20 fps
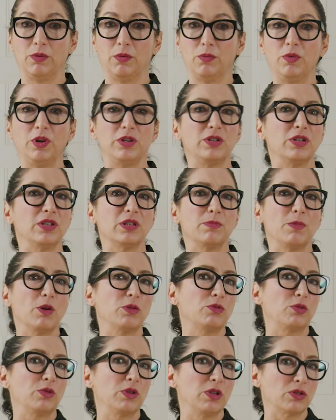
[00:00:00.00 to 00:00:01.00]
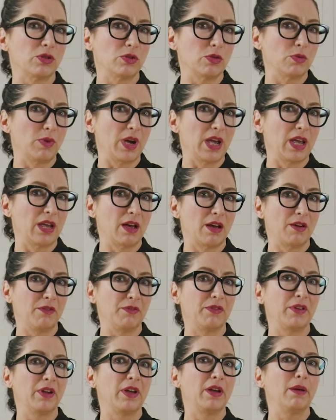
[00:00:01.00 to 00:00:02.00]
which is the most traditional way of
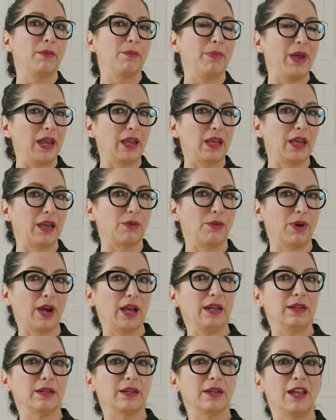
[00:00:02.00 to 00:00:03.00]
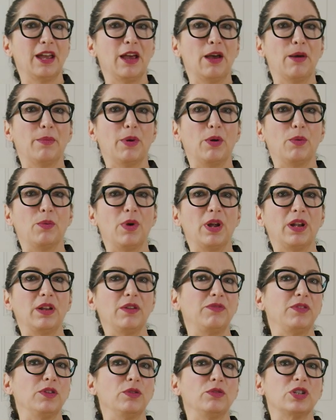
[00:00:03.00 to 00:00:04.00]
baking, right? But what
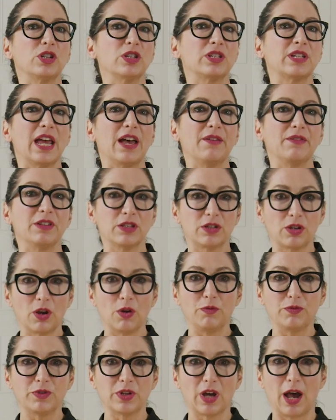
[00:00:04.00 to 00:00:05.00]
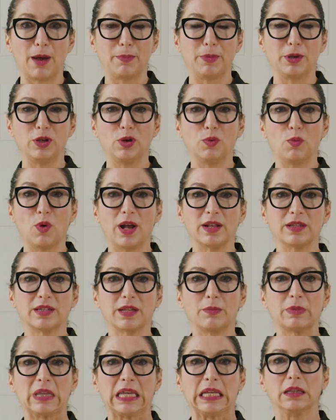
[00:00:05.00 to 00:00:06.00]
if you just have a stovetop and you want
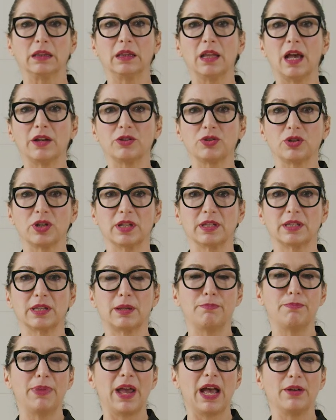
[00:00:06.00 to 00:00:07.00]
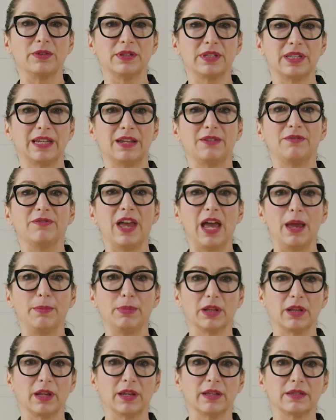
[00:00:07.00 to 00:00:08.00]
something luscious and bouncy and
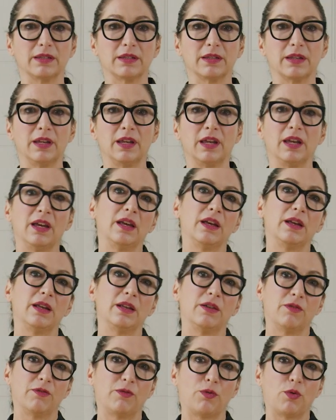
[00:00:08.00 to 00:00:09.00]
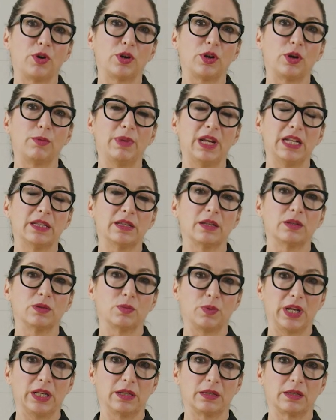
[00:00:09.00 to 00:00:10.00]
fabulous for your meats and
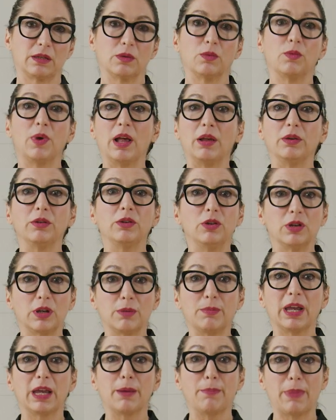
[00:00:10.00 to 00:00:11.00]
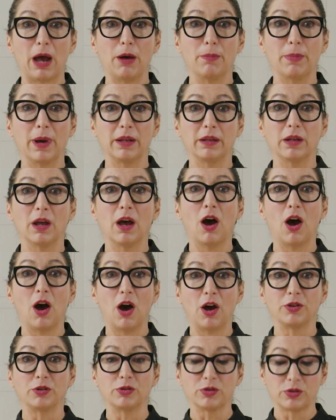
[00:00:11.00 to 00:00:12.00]
sweets? Well, you can make a bao bun
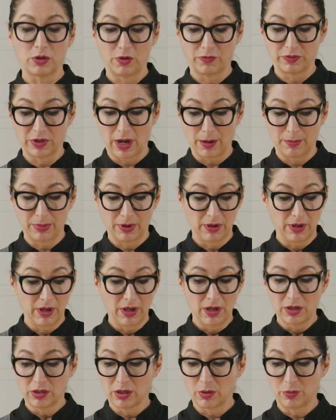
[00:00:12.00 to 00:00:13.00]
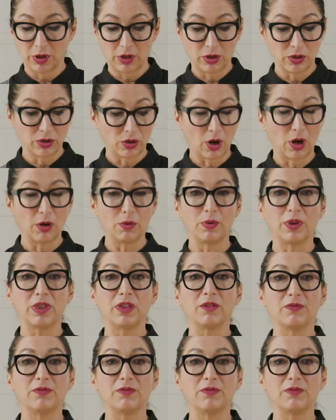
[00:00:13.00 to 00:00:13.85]
on your stovetop. So we're going to start with the